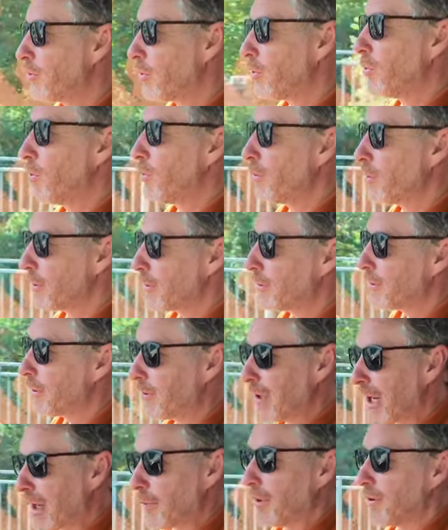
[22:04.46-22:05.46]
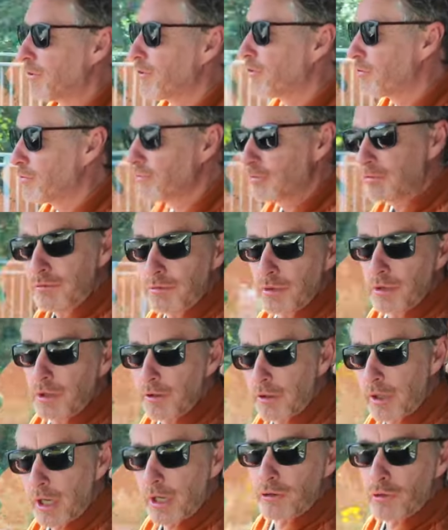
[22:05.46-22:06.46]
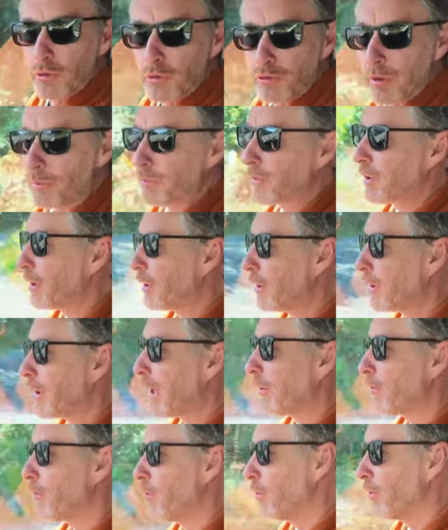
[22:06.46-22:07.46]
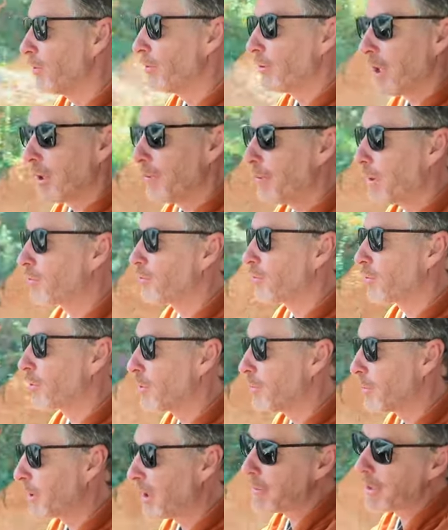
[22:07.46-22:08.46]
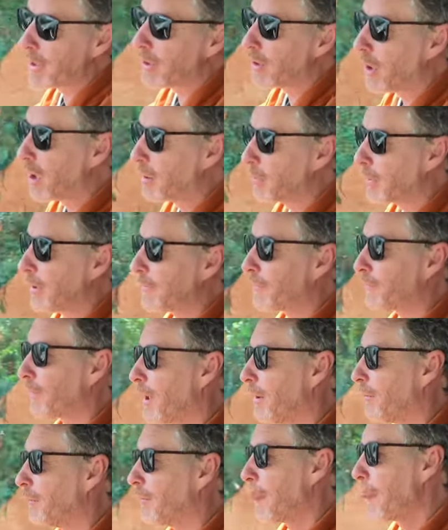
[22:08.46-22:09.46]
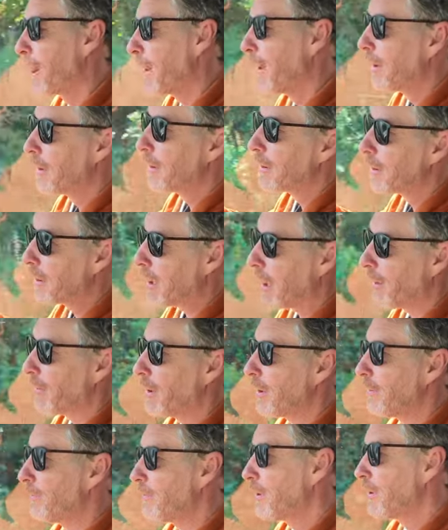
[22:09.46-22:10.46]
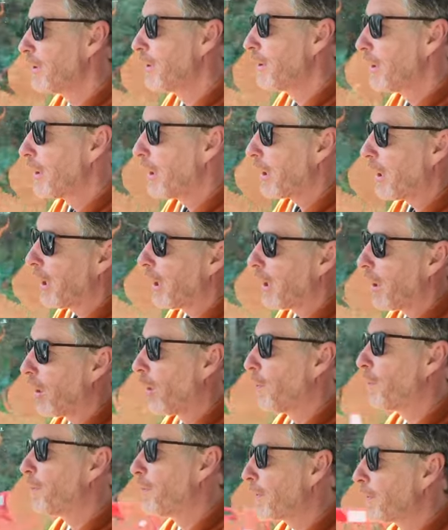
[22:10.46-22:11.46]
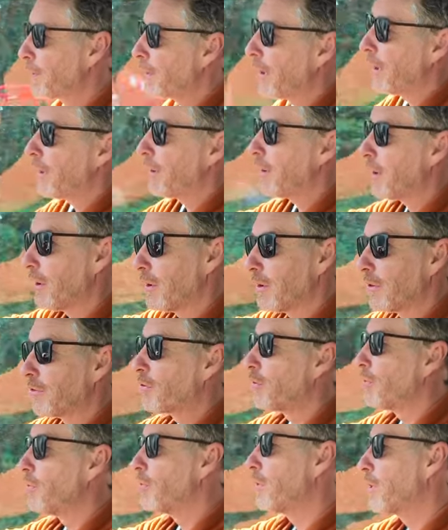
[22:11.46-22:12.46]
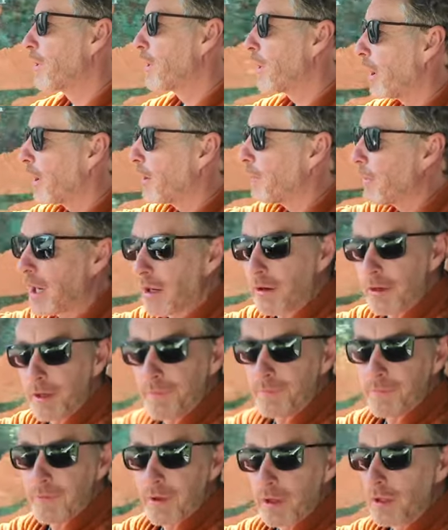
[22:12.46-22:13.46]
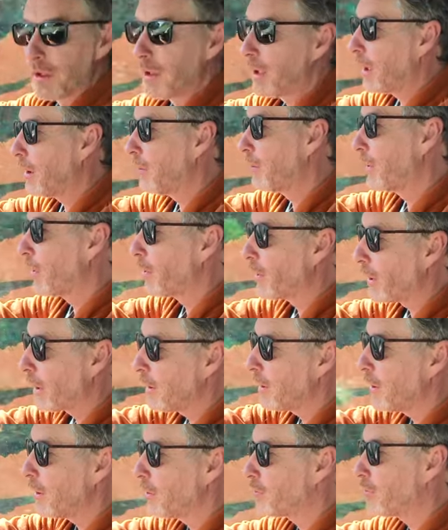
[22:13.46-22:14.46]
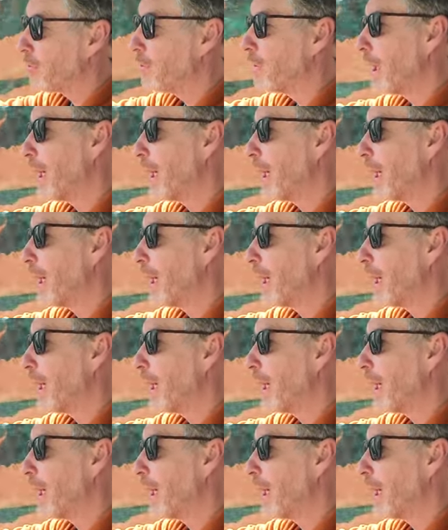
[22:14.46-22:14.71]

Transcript: do the damage? Did I do something on that road? I'm not sure. But I made it all the way from Kerry up then here to Connemara without any issue.